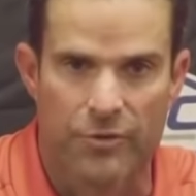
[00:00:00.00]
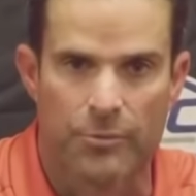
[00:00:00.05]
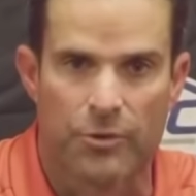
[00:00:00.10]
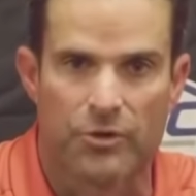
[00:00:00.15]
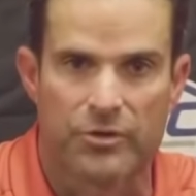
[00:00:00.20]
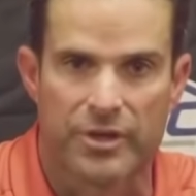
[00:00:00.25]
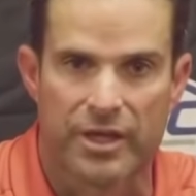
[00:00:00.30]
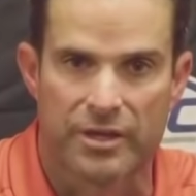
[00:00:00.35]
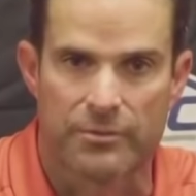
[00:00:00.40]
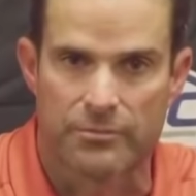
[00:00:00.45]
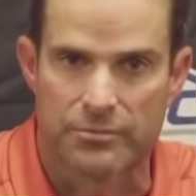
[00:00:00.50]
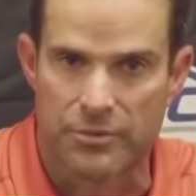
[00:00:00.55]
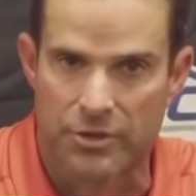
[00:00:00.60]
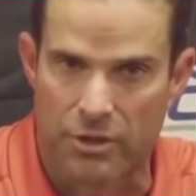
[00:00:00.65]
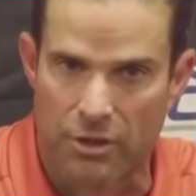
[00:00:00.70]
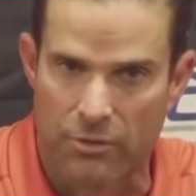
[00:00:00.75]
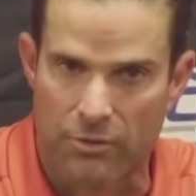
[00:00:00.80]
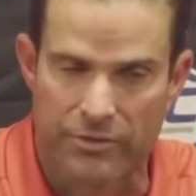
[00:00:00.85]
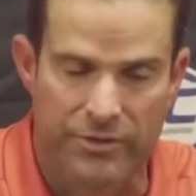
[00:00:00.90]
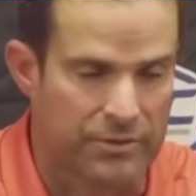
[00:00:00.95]
And so they were
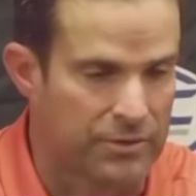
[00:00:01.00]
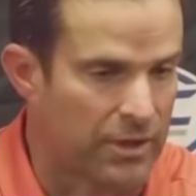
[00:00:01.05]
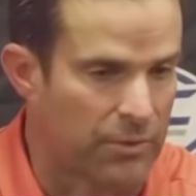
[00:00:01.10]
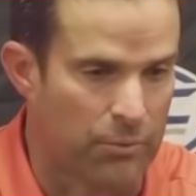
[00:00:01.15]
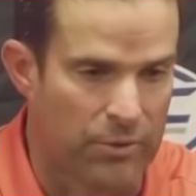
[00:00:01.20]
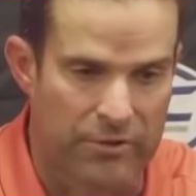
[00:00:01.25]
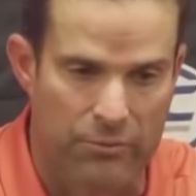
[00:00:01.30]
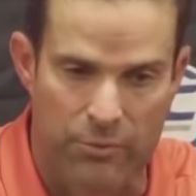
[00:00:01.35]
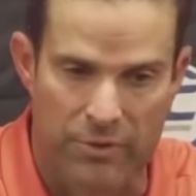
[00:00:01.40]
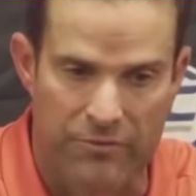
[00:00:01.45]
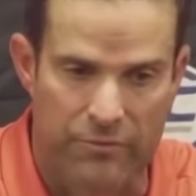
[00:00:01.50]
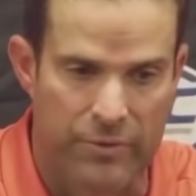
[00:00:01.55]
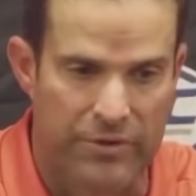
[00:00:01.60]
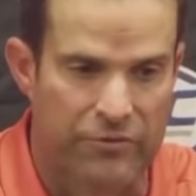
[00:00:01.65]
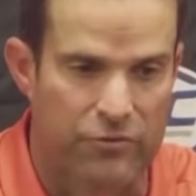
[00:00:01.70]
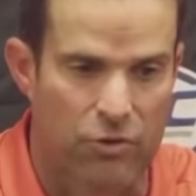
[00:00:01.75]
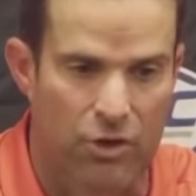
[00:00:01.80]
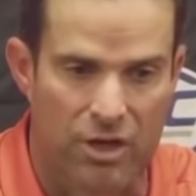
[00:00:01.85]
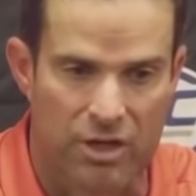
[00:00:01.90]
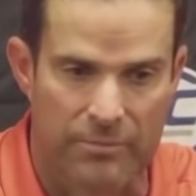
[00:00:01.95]
very excited.
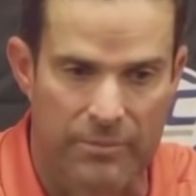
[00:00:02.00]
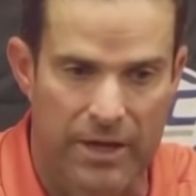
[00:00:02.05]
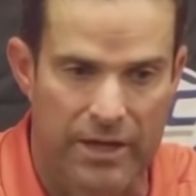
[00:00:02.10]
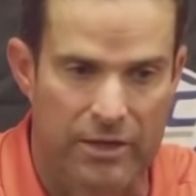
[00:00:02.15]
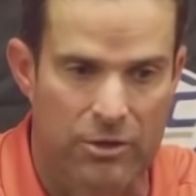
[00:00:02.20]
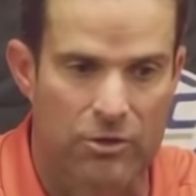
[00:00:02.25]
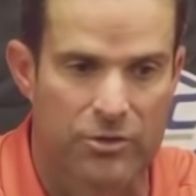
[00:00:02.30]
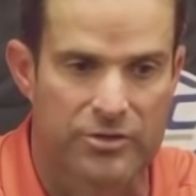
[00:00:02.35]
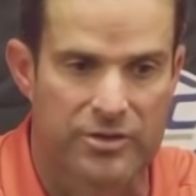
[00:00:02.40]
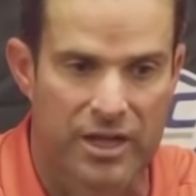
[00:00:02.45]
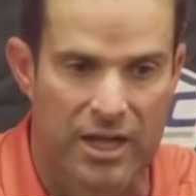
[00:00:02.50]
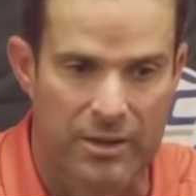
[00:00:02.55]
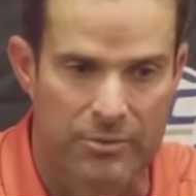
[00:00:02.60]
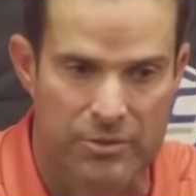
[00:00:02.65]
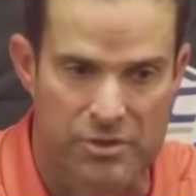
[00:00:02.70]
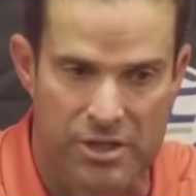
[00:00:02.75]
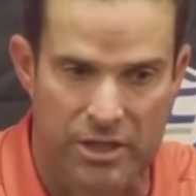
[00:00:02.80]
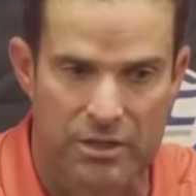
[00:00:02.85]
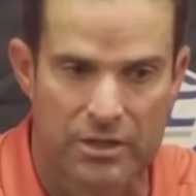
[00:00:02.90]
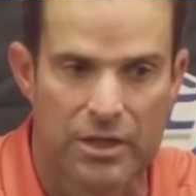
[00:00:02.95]
But what
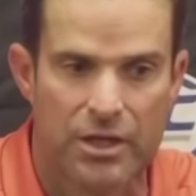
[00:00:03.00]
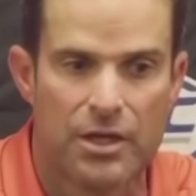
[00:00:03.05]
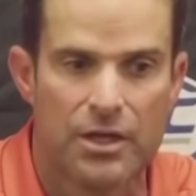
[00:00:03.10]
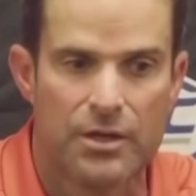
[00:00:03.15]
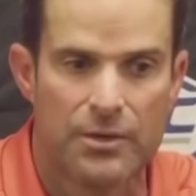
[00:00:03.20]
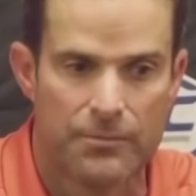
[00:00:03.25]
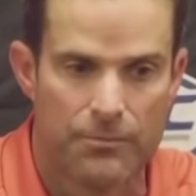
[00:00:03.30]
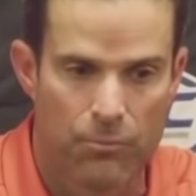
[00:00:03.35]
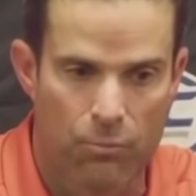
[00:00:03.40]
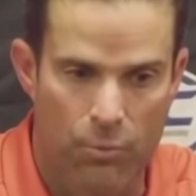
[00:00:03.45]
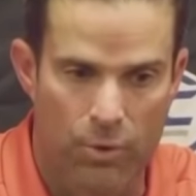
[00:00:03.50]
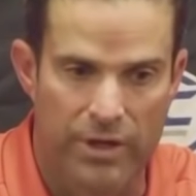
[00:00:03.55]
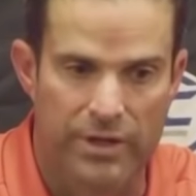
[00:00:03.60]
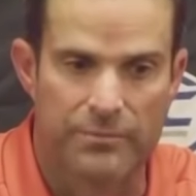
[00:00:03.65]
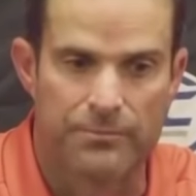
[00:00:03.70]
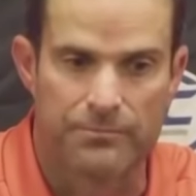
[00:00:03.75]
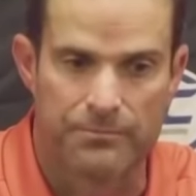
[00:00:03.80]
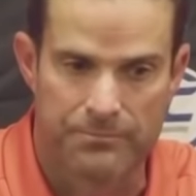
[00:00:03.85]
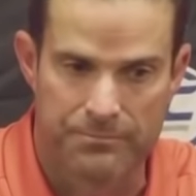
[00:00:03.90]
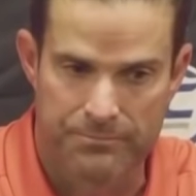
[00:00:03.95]
happened was the
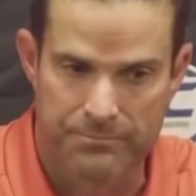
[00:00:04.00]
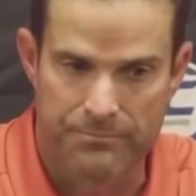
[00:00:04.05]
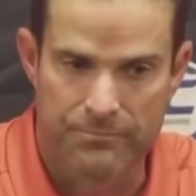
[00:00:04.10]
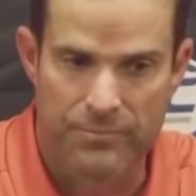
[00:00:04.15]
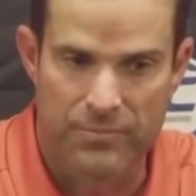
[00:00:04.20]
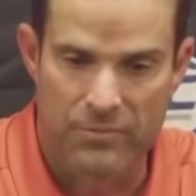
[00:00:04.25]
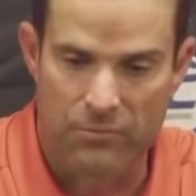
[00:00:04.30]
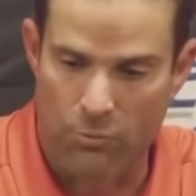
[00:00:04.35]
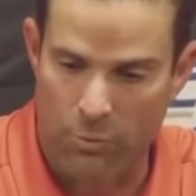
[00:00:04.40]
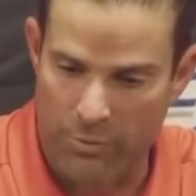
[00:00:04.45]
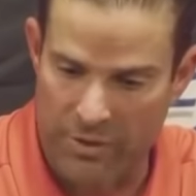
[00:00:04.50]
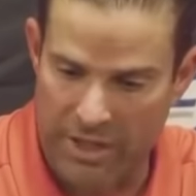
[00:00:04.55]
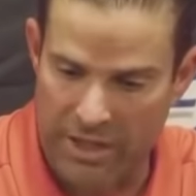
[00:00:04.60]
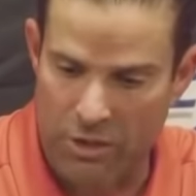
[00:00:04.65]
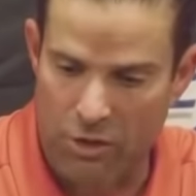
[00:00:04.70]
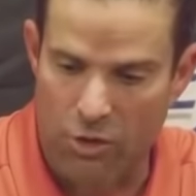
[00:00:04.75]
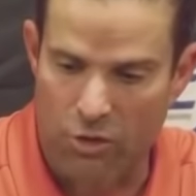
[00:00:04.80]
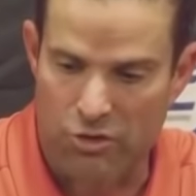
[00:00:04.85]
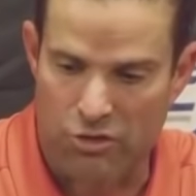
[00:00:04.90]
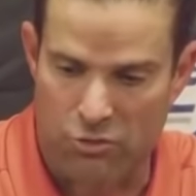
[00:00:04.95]
offense was a
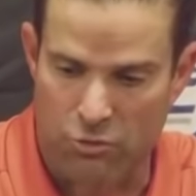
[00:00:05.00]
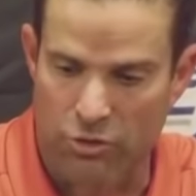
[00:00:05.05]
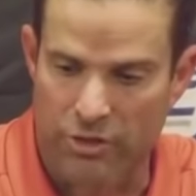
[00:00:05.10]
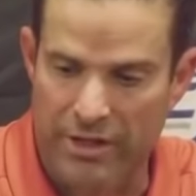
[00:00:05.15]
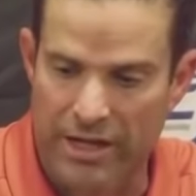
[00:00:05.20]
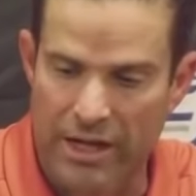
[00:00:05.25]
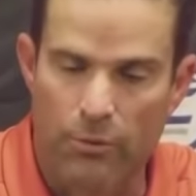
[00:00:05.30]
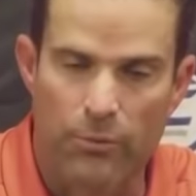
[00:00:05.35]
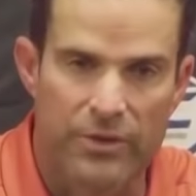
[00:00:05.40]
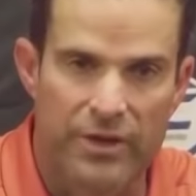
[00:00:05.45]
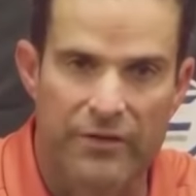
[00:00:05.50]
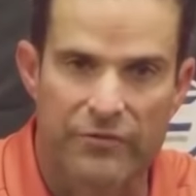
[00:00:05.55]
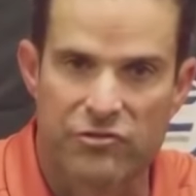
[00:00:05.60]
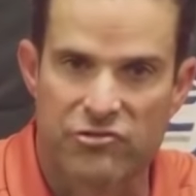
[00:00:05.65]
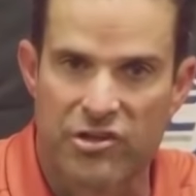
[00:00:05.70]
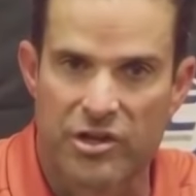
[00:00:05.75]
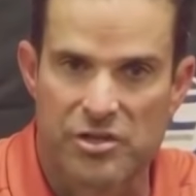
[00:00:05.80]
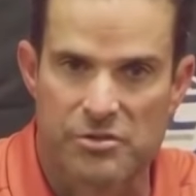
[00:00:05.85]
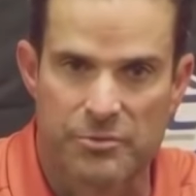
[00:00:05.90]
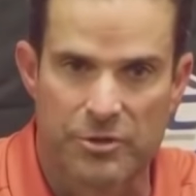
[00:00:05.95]
disaster at times, could
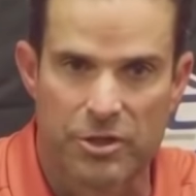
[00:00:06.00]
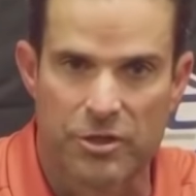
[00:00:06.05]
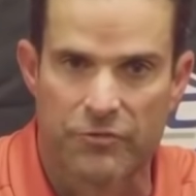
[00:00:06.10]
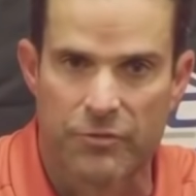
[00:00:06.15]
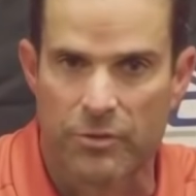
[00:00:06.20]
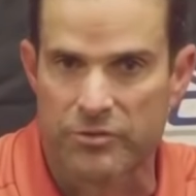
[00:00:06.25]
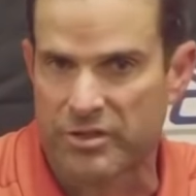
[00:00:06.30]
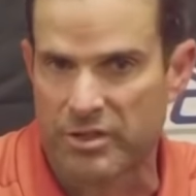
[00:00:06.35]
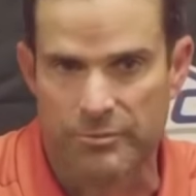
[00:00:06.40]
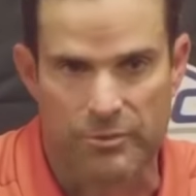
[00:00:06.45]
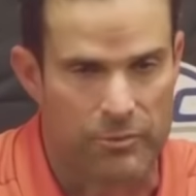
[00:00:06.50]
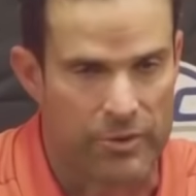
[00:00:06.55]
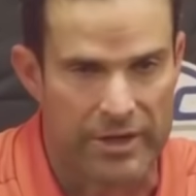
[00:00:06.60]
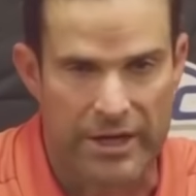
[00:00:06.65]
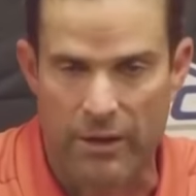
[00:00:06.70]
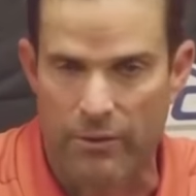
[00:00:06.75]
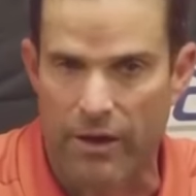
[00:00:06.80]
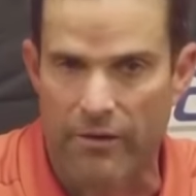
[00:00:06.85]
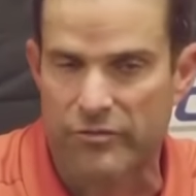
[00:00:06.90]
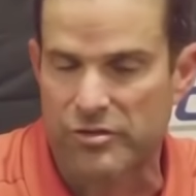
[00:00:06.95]
never really get
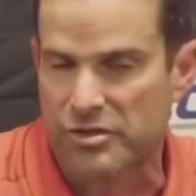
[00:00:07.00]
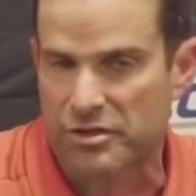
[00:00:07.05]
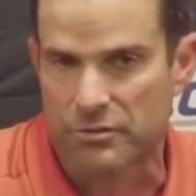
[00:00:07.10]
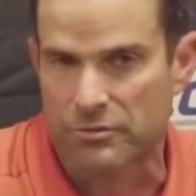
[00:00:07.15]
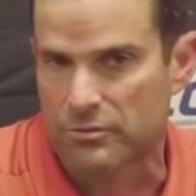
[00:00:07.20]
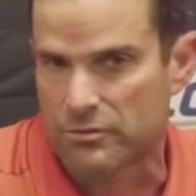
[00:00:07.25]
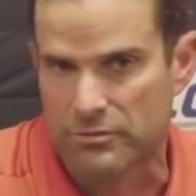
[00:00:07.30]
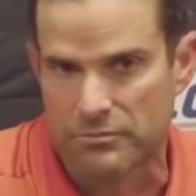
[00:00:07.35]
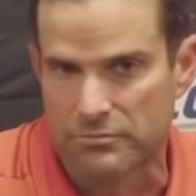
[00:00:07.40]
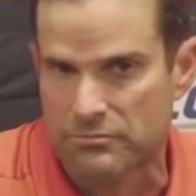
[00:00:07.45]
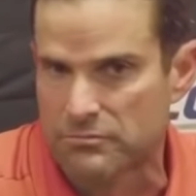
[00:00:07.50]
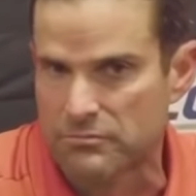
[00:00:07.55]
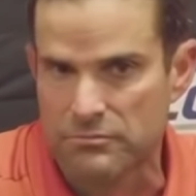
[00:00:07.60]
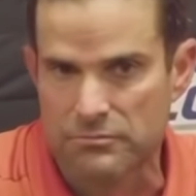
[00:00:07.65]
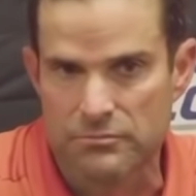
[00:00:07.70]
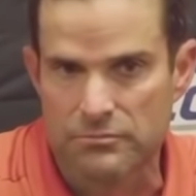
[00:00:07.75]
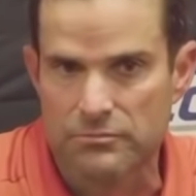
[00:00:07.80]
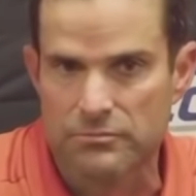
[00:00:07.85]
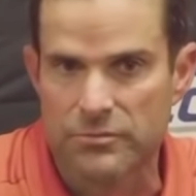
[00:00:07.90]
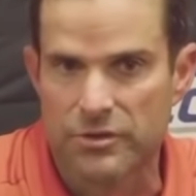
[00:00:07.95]
quarterback figured out. It was
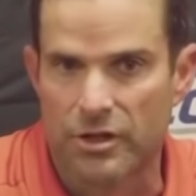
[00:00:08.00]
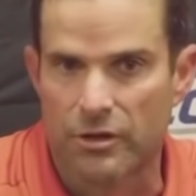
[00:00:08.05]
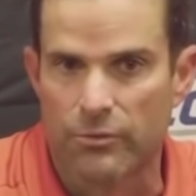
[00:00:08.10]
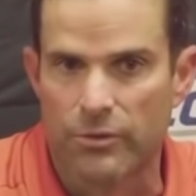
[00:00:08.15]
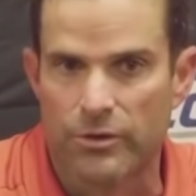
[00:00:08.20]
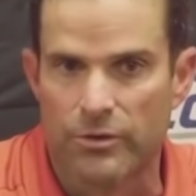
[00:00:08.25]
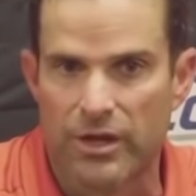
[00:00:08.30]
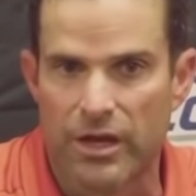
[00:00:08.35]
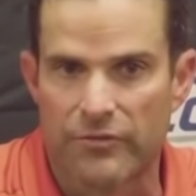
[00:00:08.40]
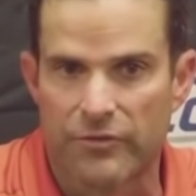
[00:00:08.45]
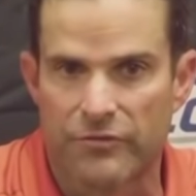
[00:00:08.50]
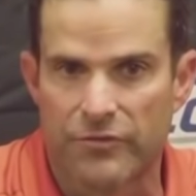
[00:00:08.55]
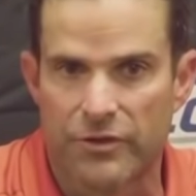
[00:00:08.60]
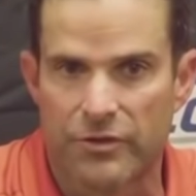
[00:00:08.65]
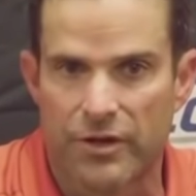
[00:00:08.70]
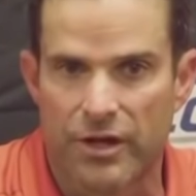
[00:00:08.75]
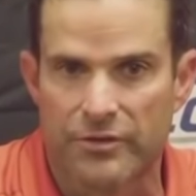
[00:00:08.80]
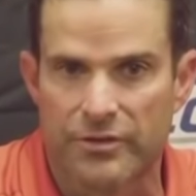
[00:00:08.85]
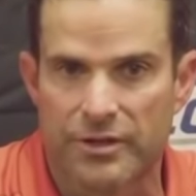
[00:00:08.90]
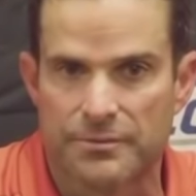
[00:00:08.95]
a turnover fest
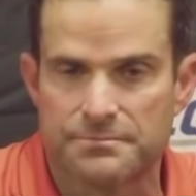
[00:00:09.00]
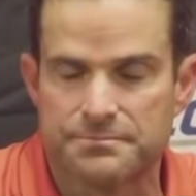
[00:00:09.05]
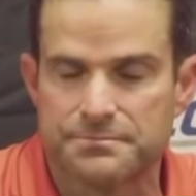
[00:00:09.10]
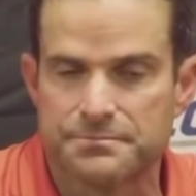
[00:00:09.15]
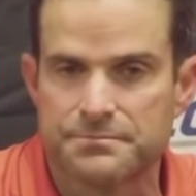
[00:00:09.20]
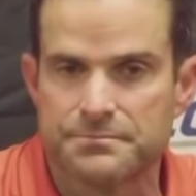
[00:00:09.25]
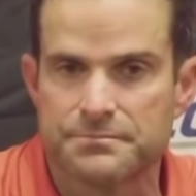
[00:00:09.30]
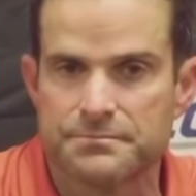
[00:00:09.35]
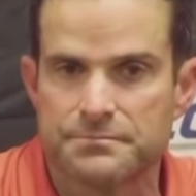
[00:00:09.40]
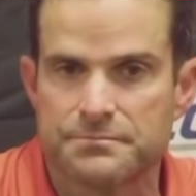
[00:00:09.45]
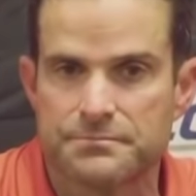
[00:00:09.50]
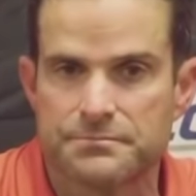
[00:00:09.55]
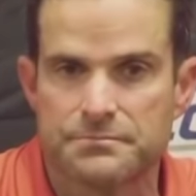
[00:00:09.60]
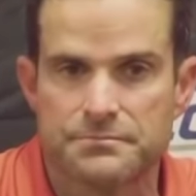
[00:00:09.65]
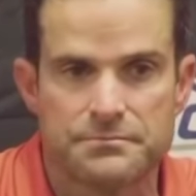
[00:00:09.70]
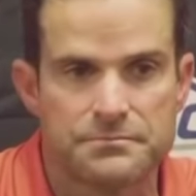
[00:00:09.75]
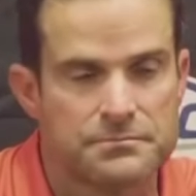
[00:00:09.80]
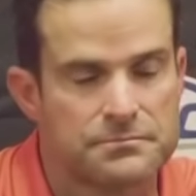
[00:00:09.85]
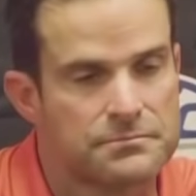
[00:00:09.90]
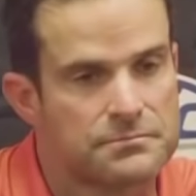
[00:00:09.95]
in week zero against
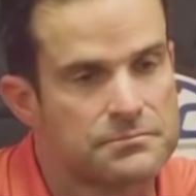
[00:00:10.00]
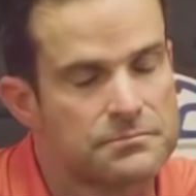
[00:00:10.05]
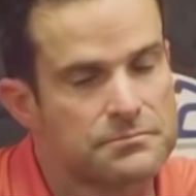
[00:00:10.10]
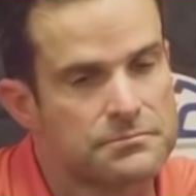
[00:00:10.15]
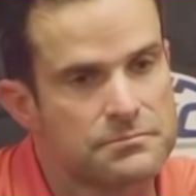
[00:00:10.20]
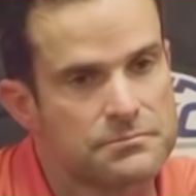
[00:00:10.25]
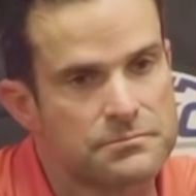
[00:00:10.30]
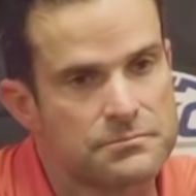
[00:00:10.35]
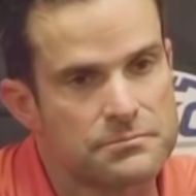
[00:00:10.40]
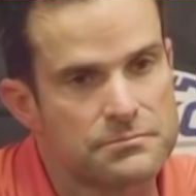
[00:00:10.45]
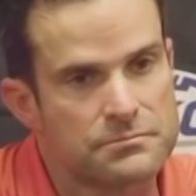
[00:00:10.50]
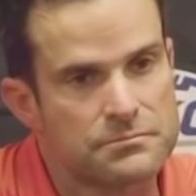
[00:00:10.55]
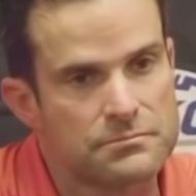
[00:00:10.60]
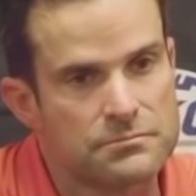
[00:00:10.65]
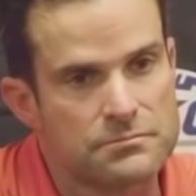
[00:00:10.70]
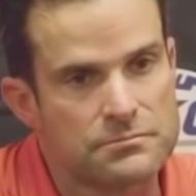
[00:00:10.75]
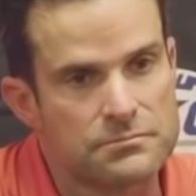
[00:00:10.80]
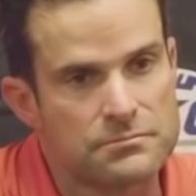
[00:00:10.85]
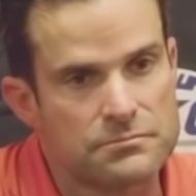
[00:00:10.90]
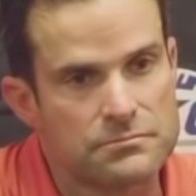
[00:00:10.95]
Florida. I was there for
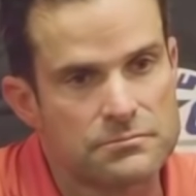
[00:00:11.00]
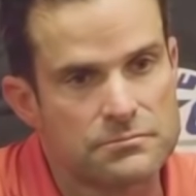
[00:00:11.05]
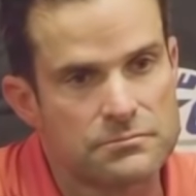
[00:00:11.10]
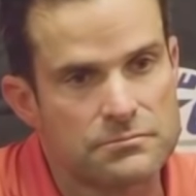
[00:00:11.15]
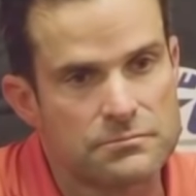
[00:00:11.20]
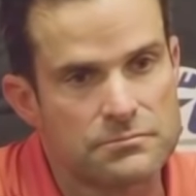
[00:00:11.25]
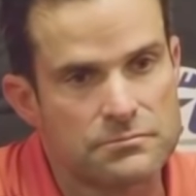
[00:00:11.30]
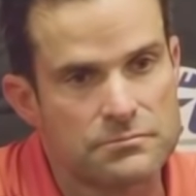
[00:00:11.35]
that game.